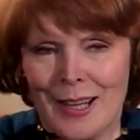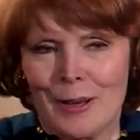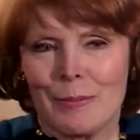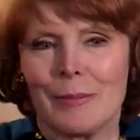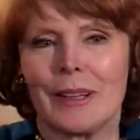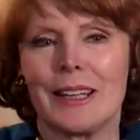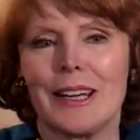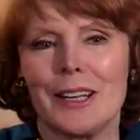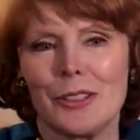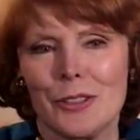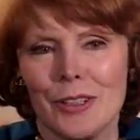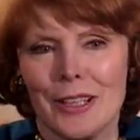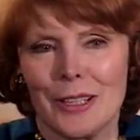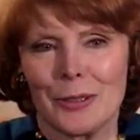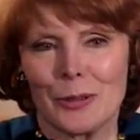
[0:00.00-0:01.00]
My
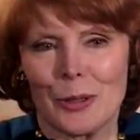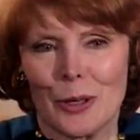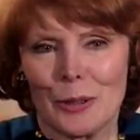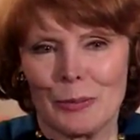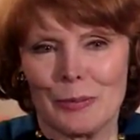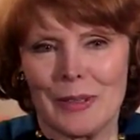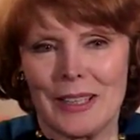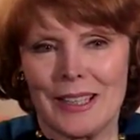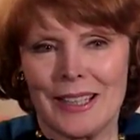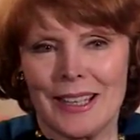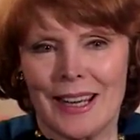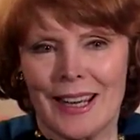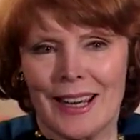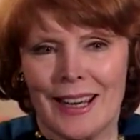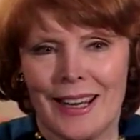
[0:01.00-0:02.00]
agent had called me.
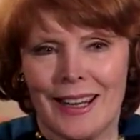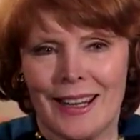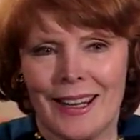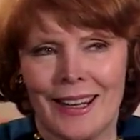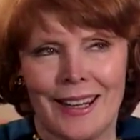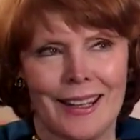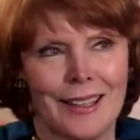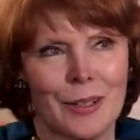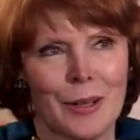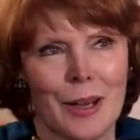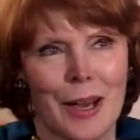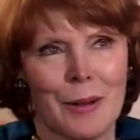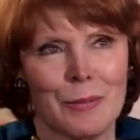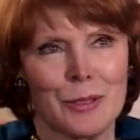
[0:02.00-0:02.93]
I